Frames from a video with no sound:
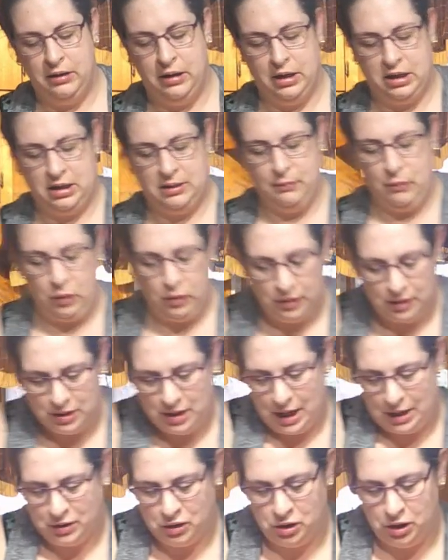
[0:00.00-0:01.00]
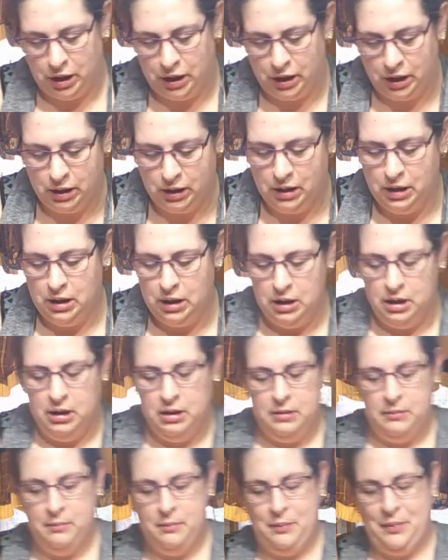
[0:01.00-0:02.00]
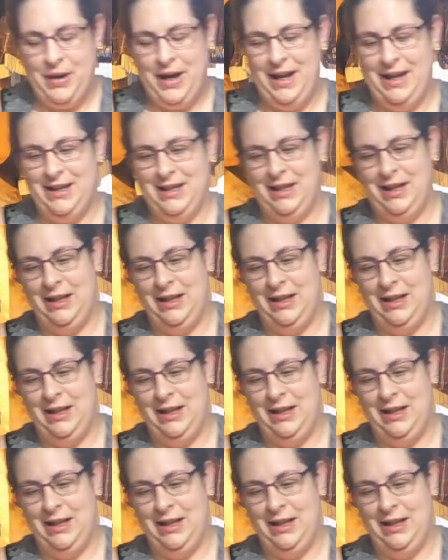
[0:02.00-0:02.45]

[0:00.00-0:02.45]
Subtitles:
smooth texture. But